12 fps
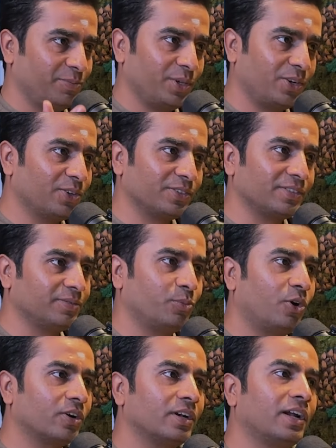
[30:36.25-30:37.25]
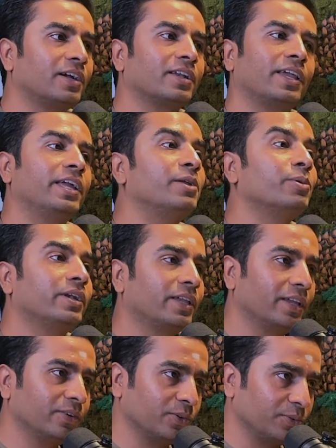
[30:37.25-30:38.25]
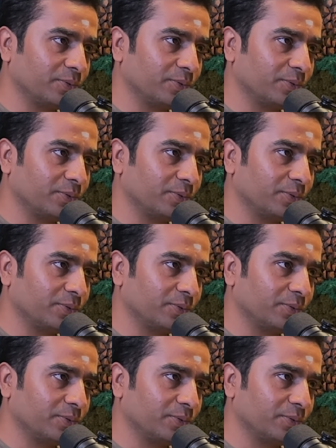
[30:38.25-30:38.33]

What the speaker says: Because modern art anybody can do.